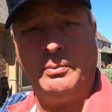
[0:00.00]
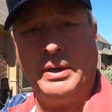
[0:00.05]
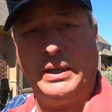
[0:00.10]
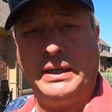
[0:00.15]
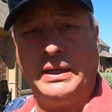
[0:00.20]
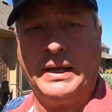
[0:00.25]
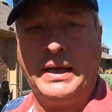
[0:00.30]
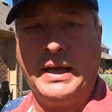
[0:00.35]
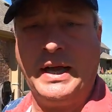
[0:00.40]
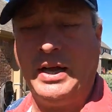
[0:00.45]
about
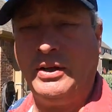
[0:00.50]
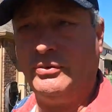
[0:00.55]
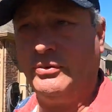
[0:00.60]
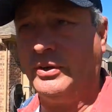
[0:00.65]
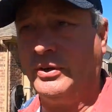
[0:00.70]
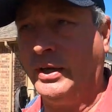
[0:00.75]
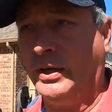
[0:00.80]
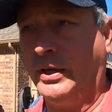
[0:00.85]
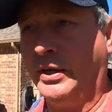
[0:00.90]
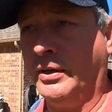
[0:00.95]
the Kast
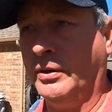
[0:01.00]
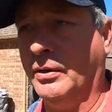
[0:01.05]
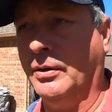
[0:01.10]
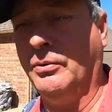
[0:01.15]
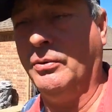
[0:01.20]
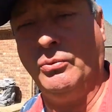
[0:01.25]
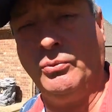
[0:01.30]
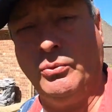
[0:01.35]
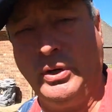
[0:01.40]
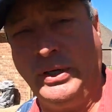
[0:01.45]
King
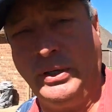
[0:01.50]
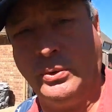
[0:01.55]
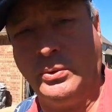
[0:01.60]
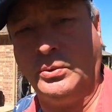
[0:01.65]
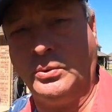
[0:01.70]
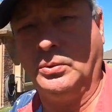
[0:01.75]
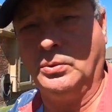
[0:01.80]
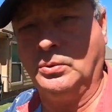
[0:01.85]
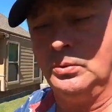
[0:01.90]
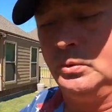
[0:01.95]
reel.